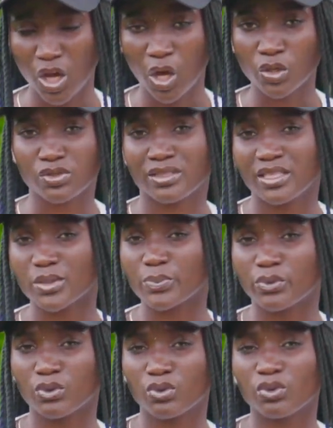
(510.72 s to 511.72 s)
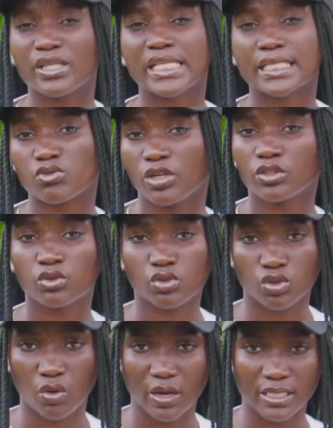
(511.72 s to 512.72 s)
So this book is trying to
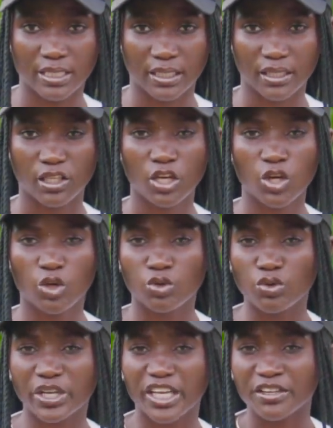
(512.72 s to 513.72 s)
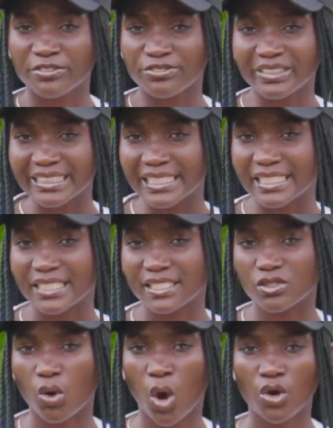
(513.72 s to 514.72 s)
show us that you can feel this
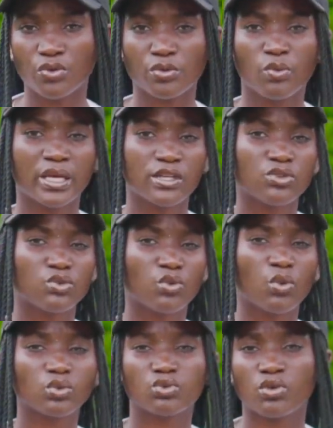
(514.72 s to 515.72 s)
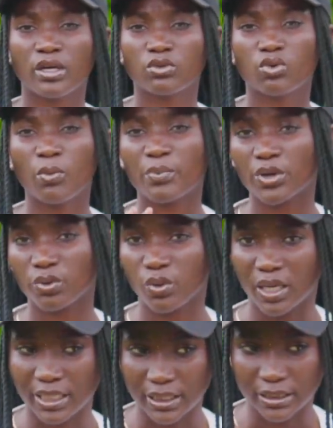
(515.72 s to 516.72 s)
only when you try to open
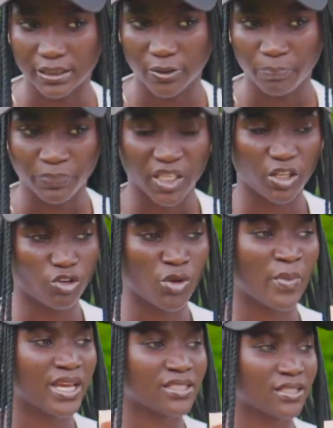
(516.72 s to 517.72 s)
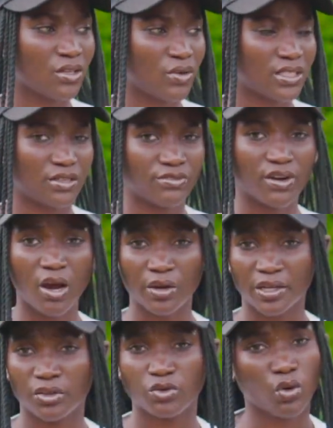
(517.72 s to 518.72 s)
your heart. And you may ask yourself, how
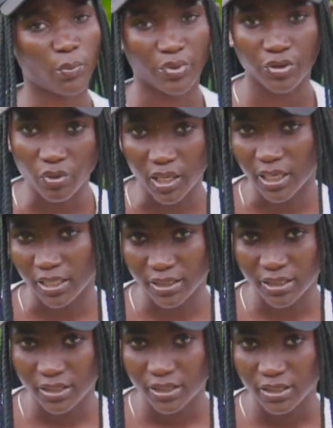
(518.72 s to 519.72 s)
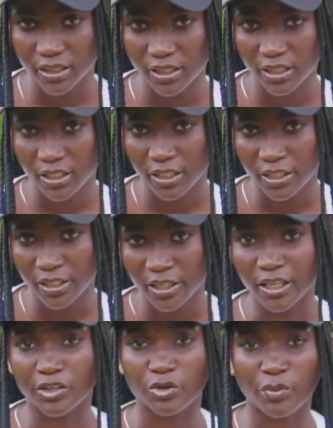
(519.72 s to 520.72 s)
can you open your heart?
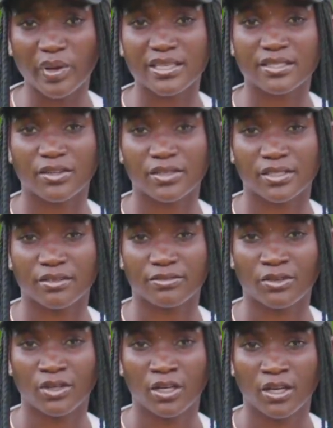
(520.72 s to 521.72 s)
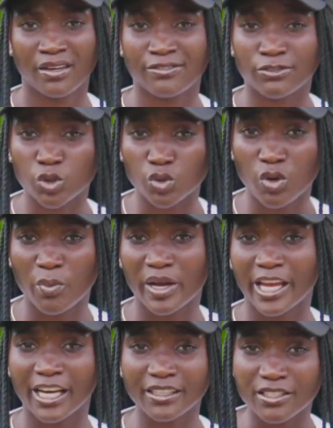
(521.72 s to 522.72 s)
And you may ask yourself, for sure,
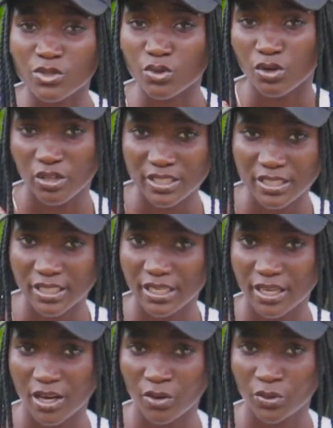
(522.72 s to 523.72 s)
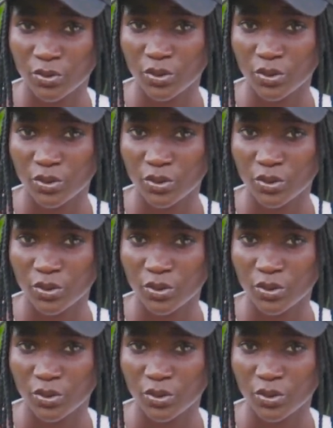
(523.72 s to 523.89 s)
my heart is closing now.